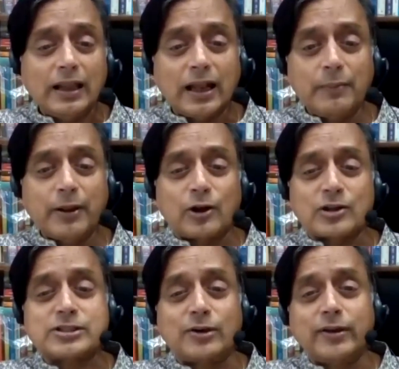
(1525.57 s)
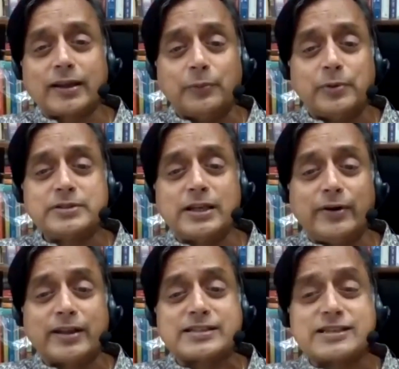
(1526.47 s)
it'll be Costa Rica, which
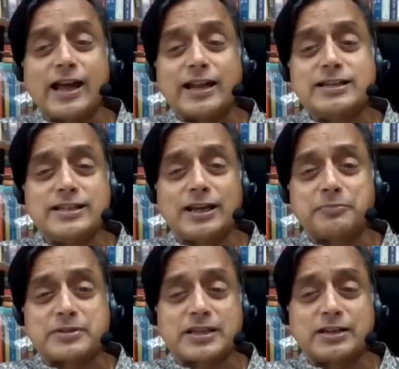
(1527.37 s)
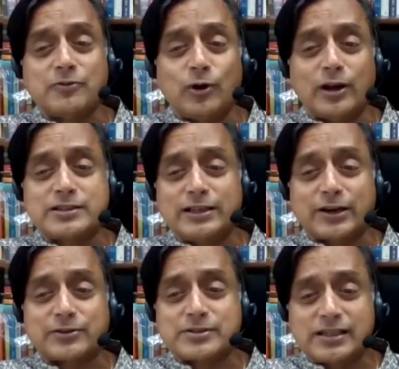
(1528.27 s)
generates 98% of all its
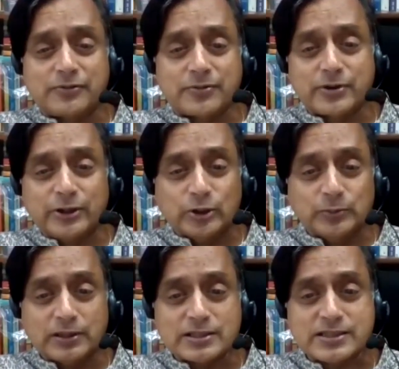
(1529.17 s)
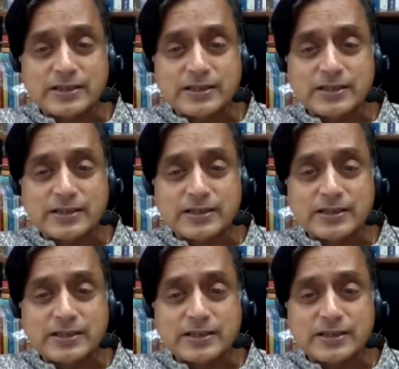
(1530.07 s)
electricity from renewables.